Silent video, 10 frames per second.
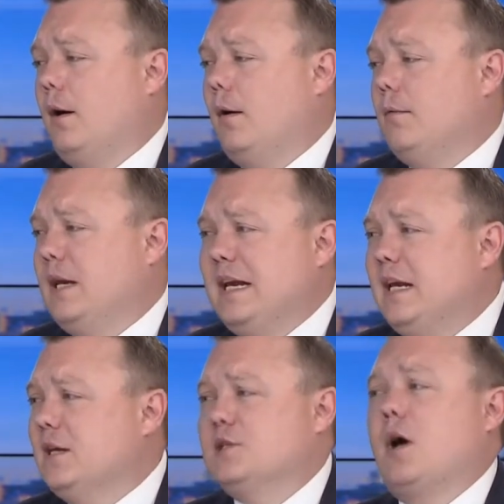
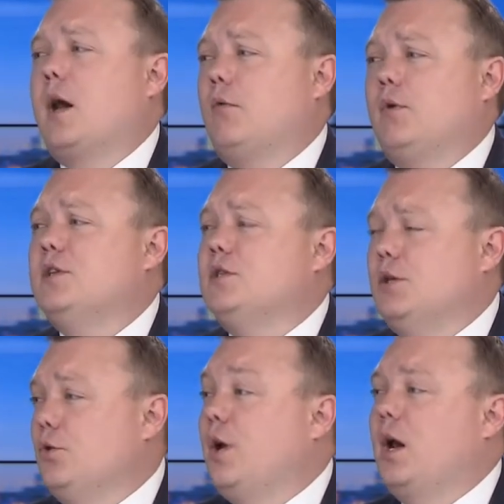need is not a reason
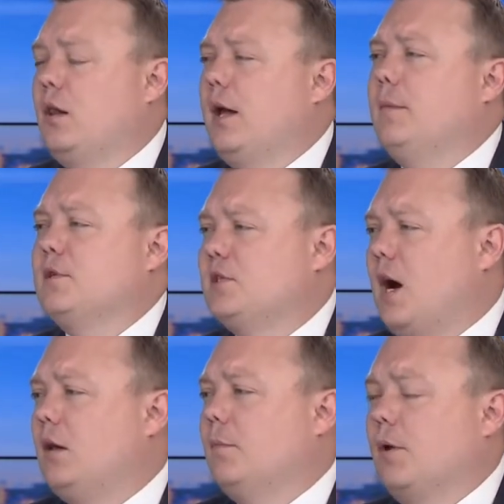that you can claim
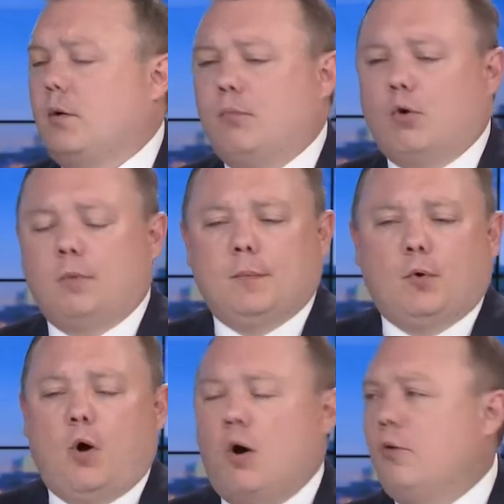asylum. There are poor
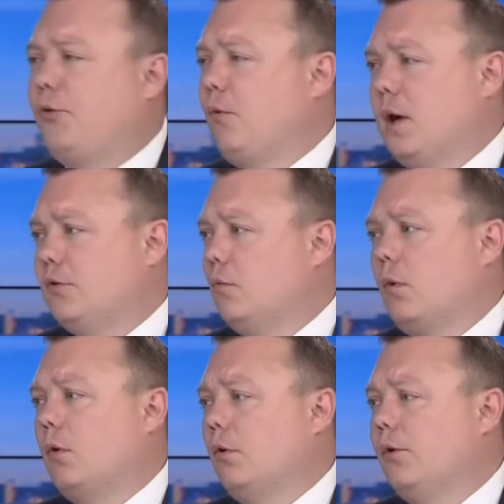people all throughout the
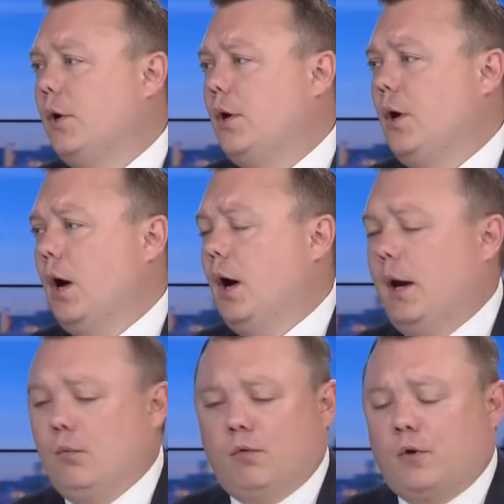world,
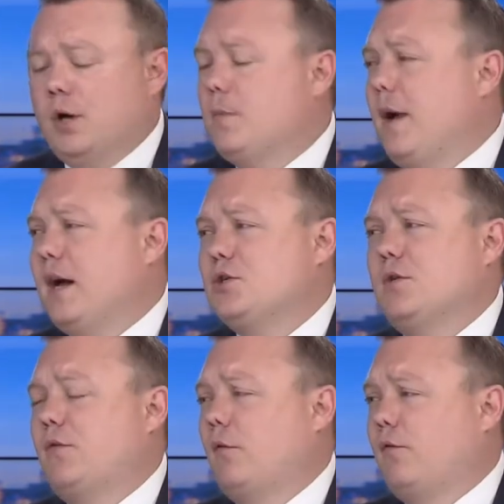and we're very
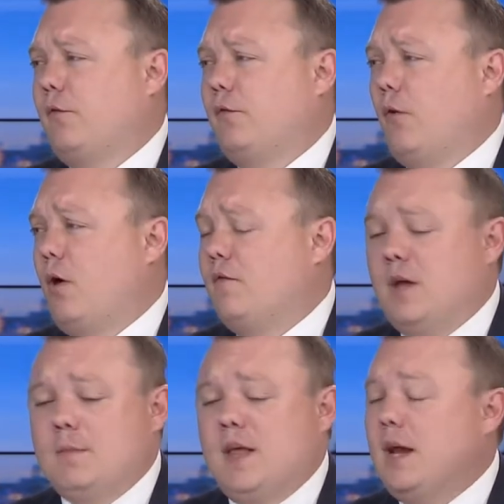compassionate for all of
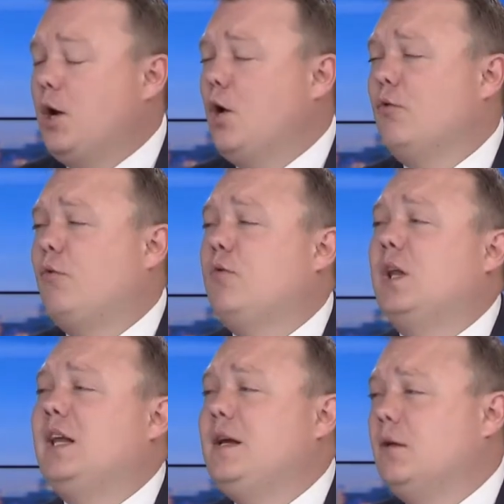them, and they can go through the
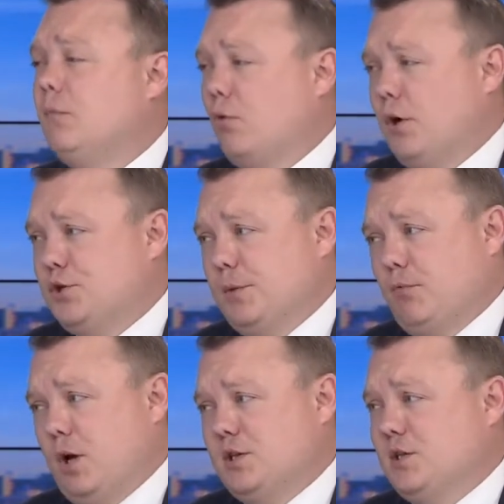legal immigration
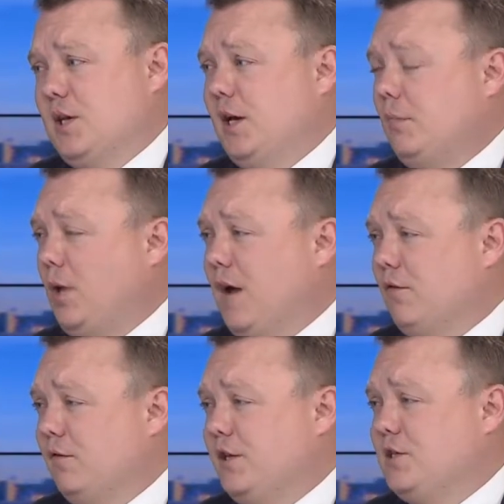process. They can apply
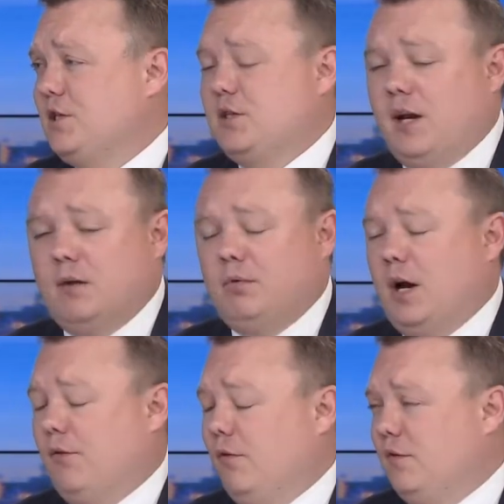for visas, they can
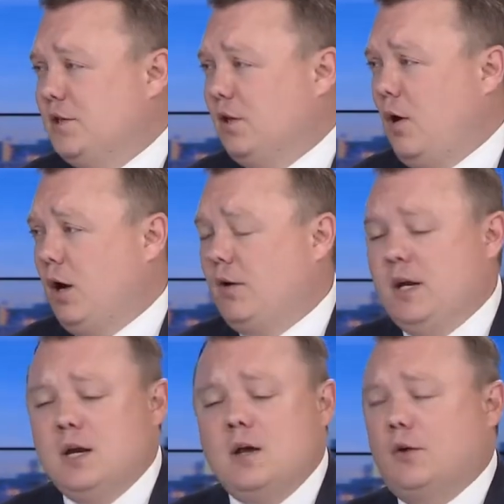apply through the visa
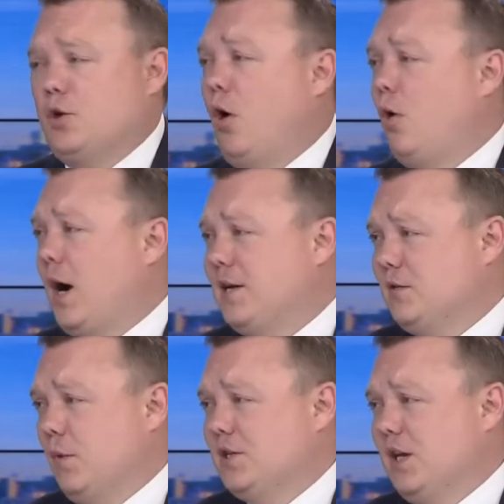lottery. There's all
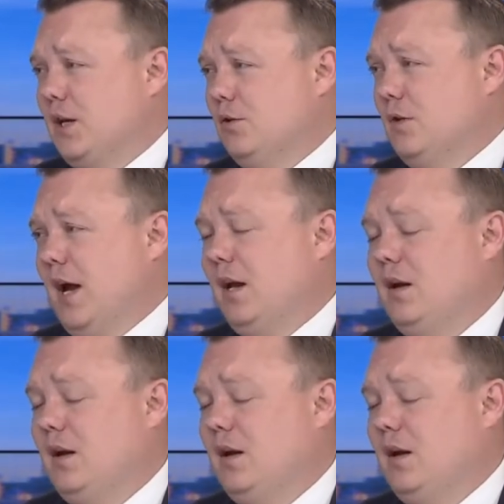kinds of ways they can do that.